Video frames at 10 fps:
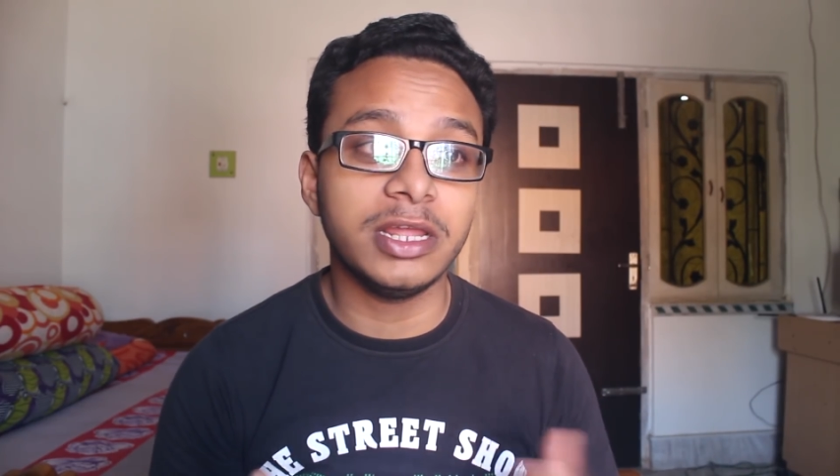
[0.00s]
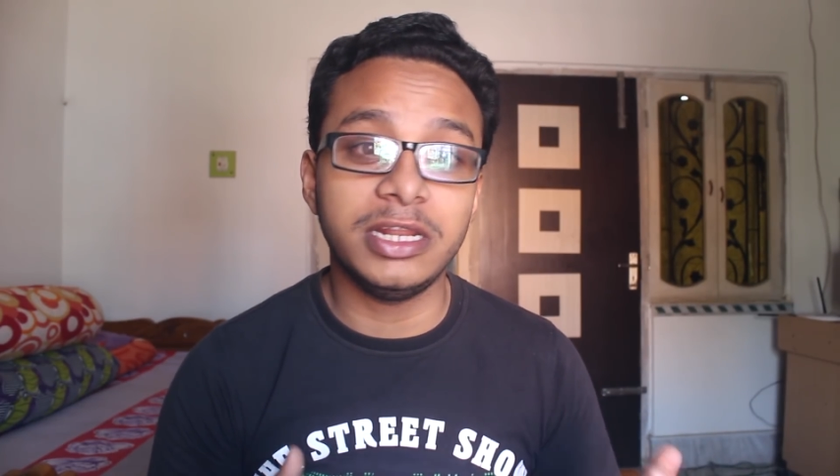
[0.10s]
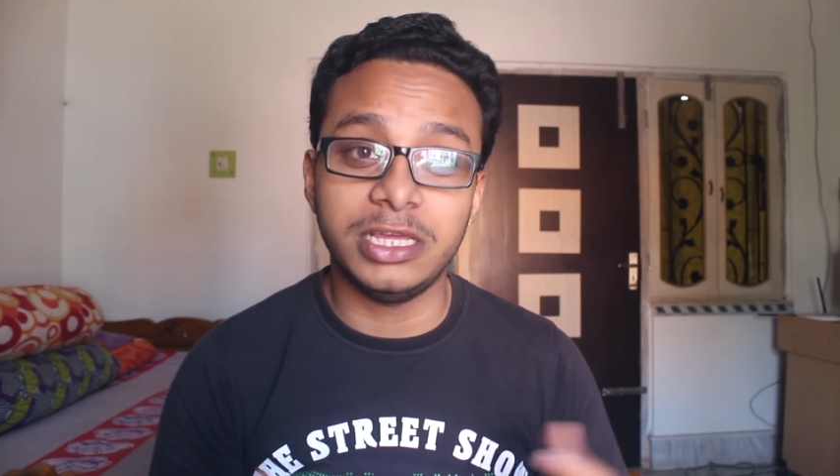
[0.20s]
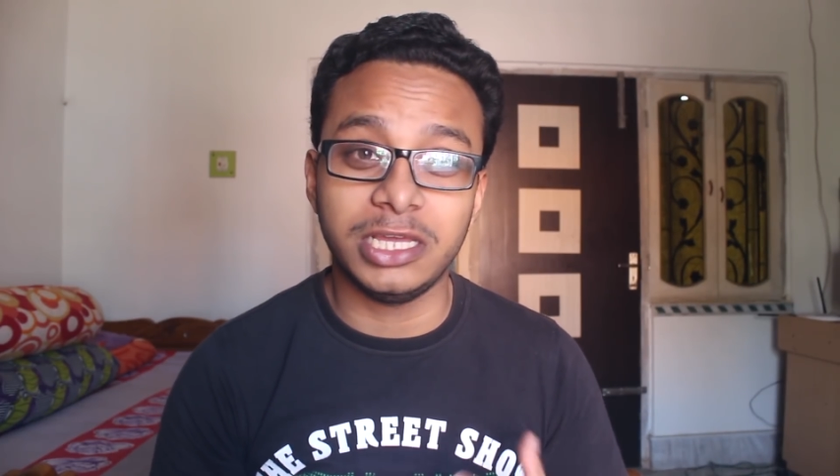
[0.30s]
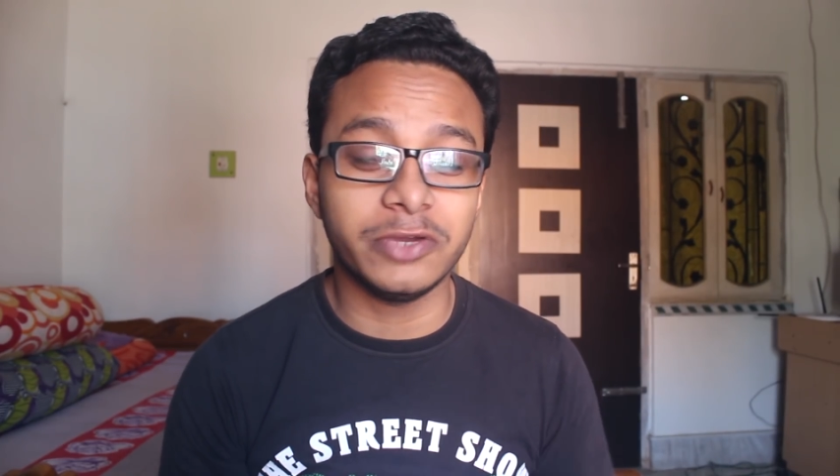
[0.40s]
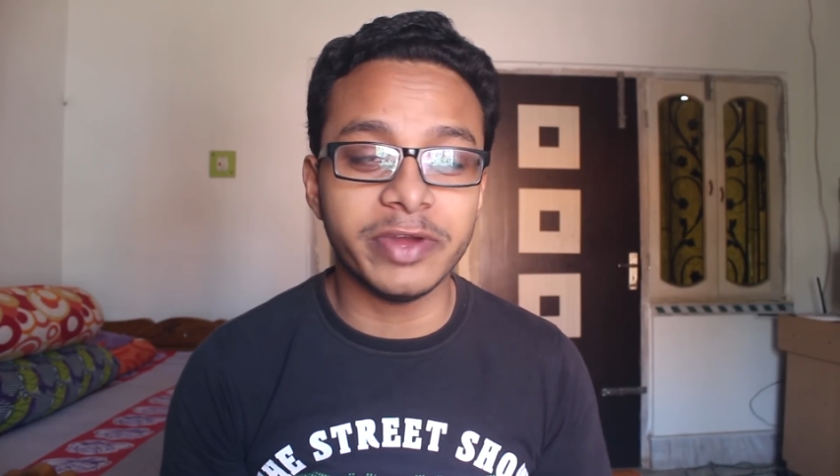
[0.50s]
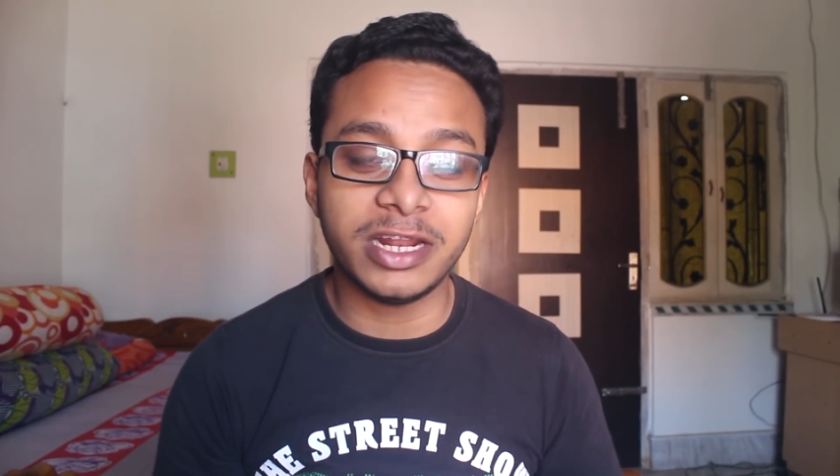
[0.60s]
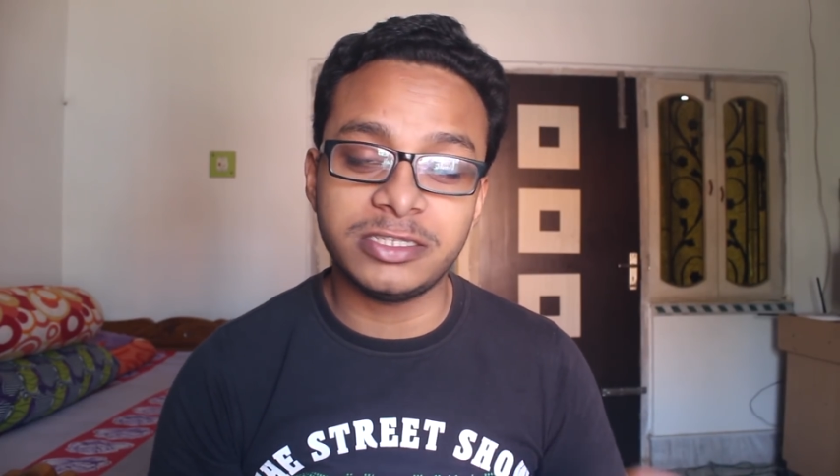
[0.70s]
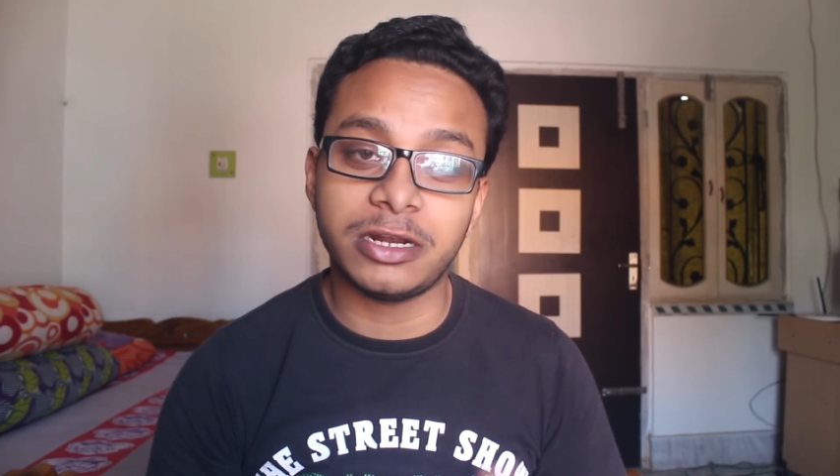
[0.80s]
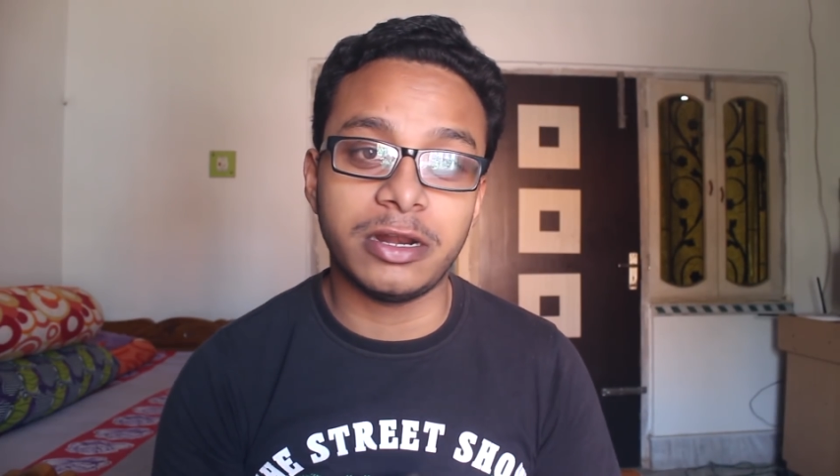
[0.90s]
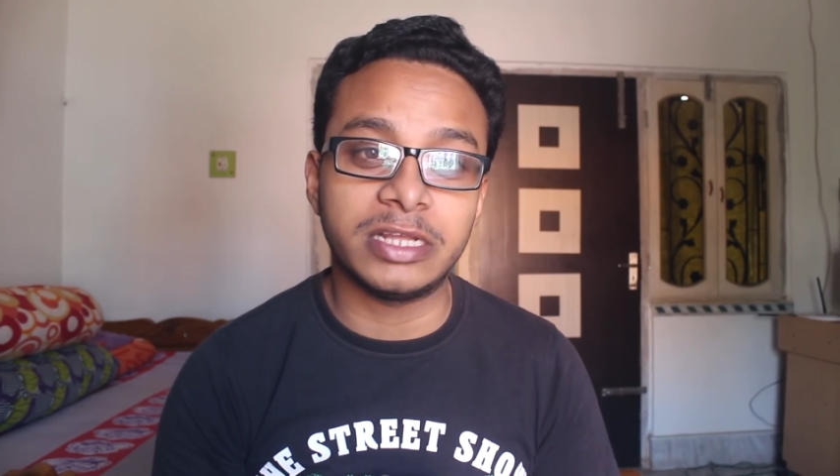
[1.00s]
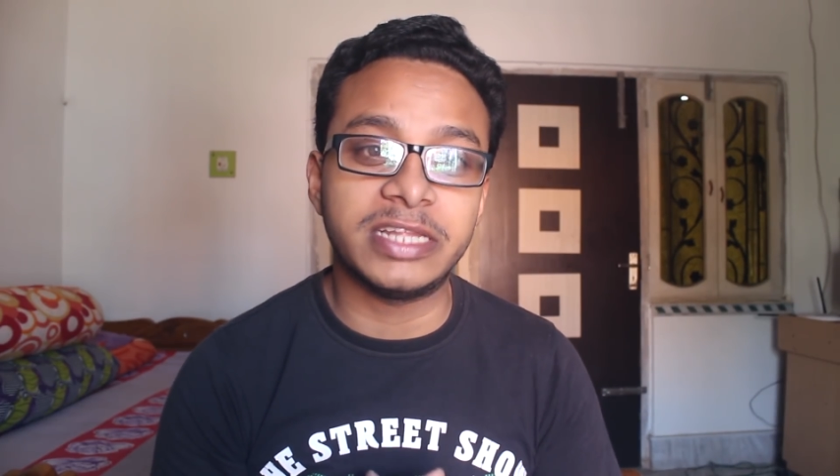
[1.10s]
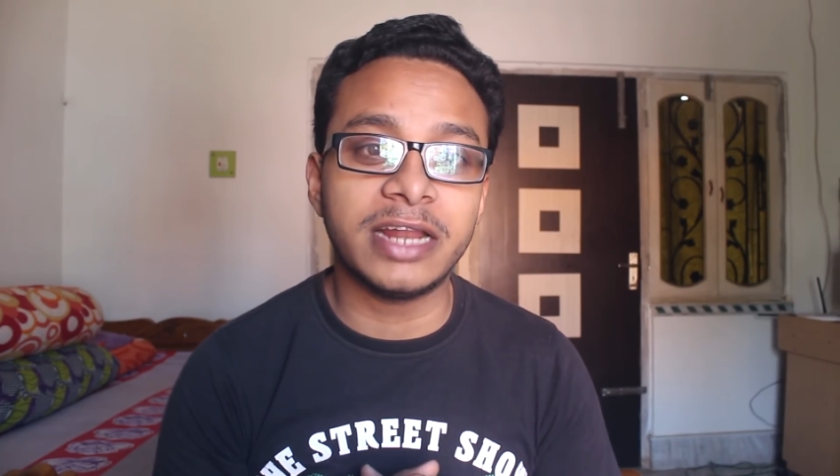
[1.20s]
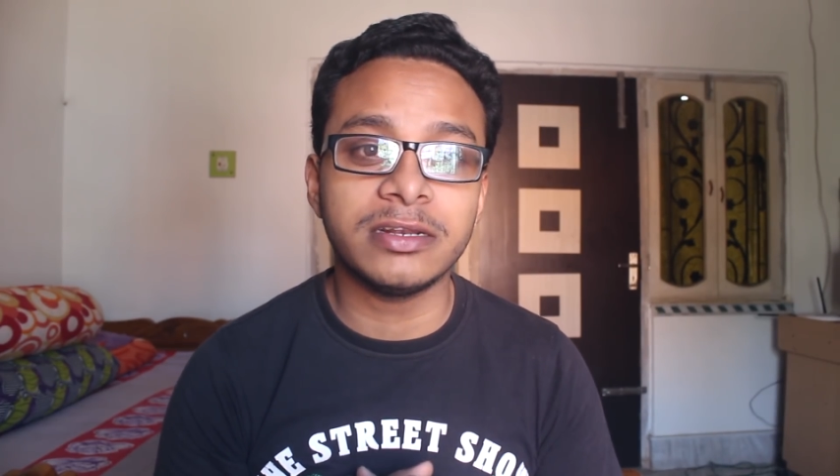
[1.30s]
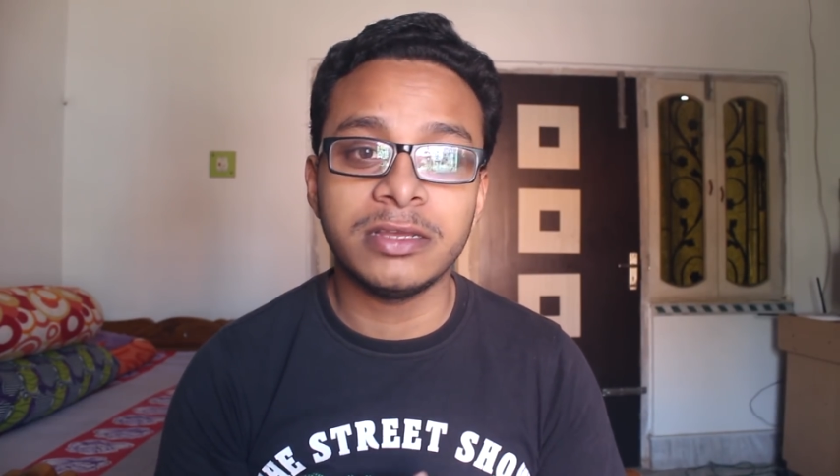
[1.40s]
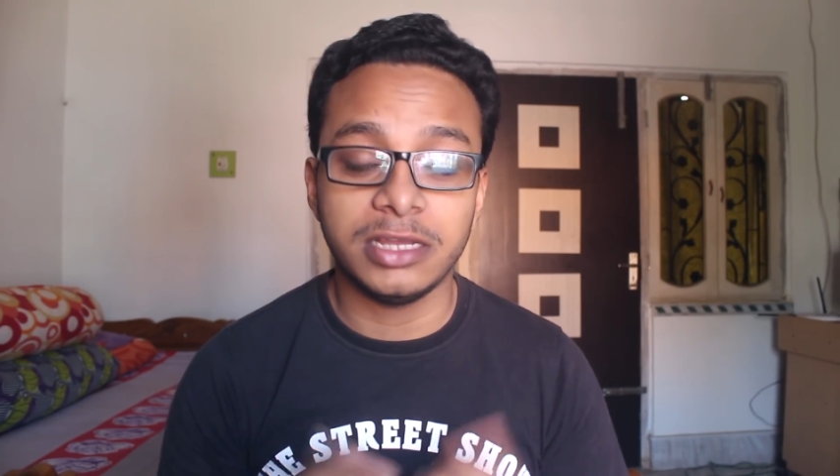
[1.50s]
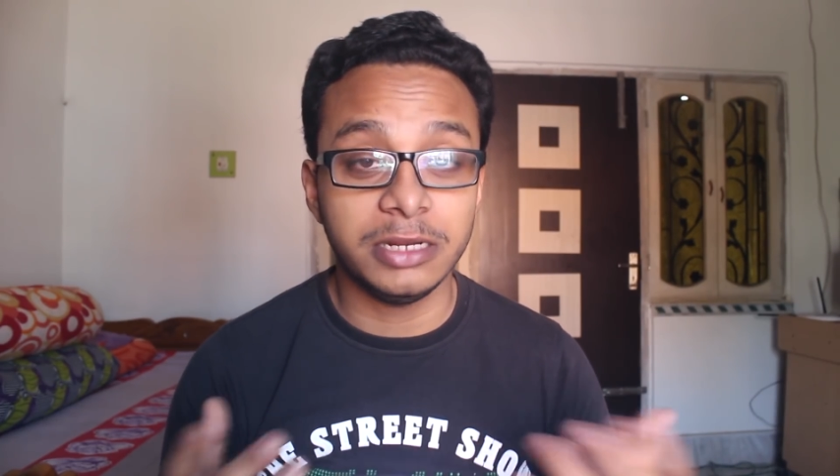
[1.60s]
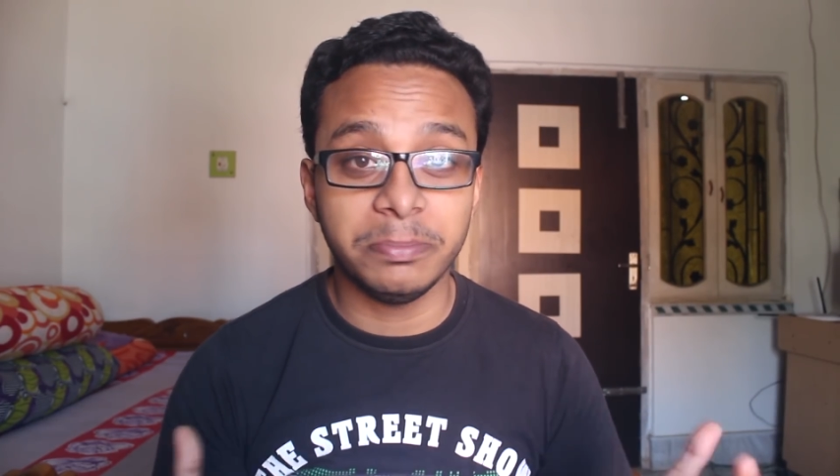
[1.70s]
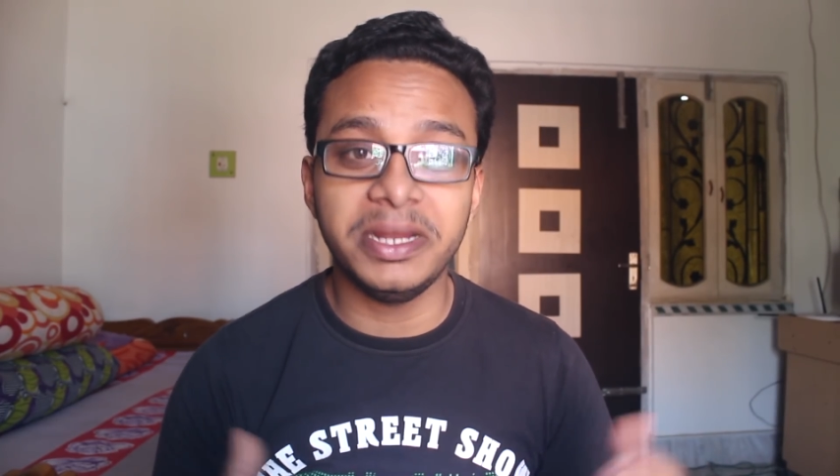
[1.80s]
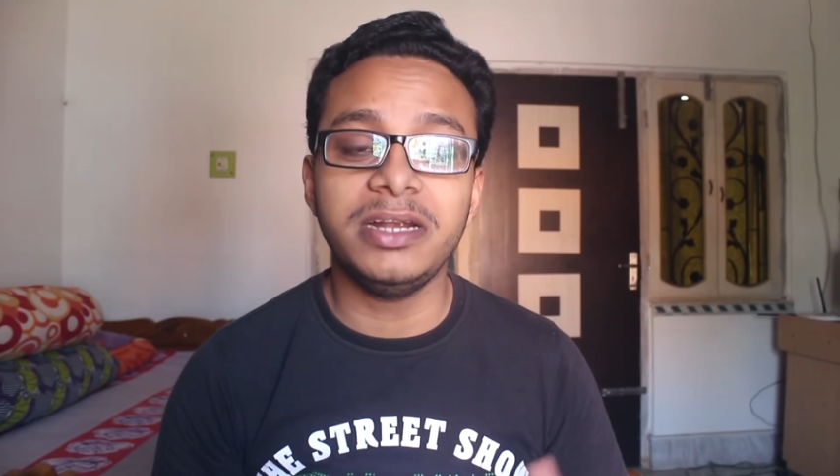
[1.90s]
any equalizer like that
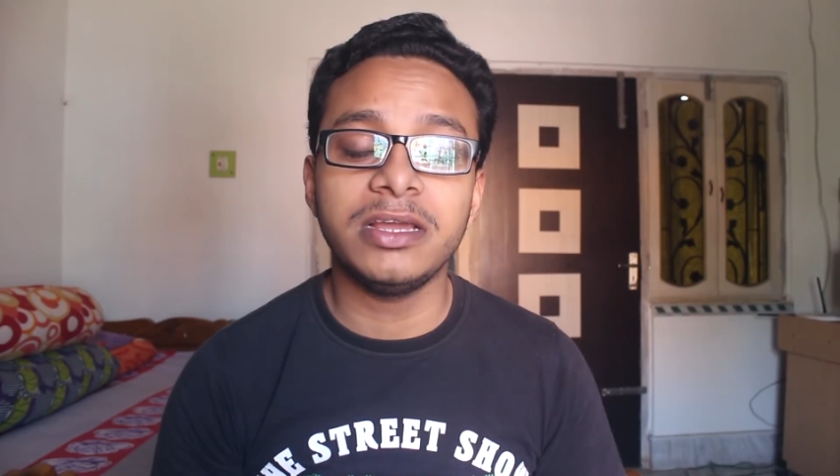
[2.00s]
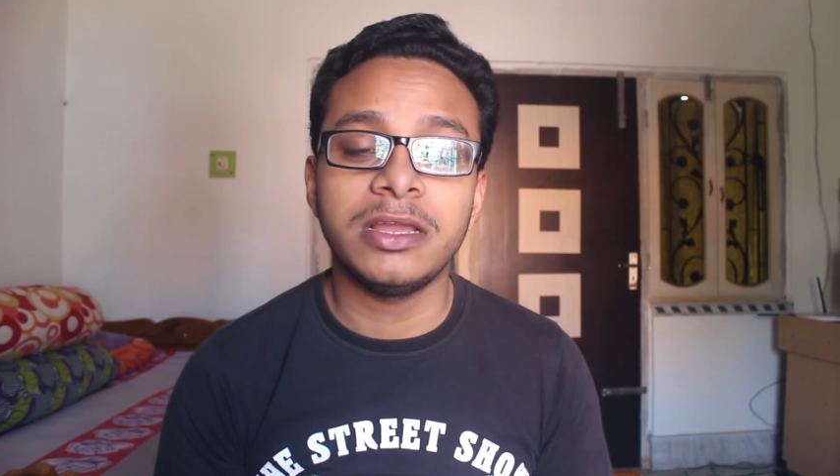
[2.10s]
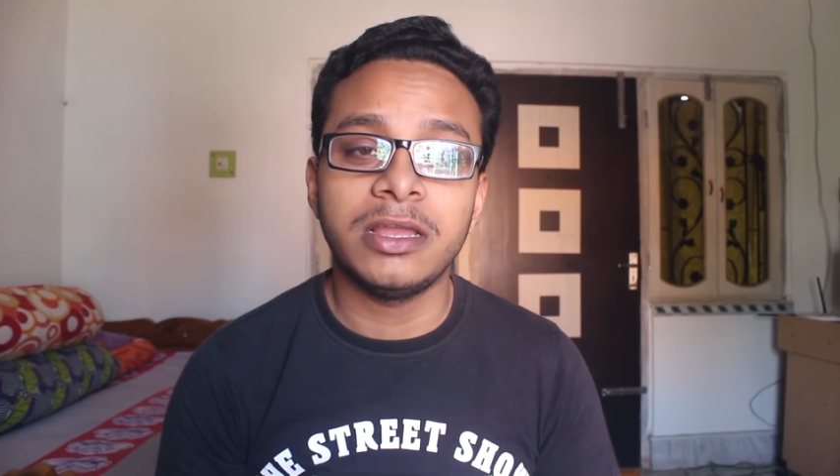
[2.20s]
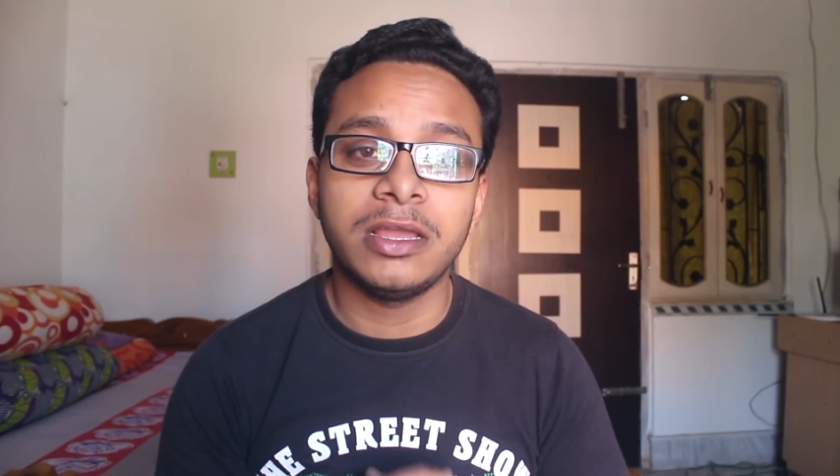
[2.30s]
in build,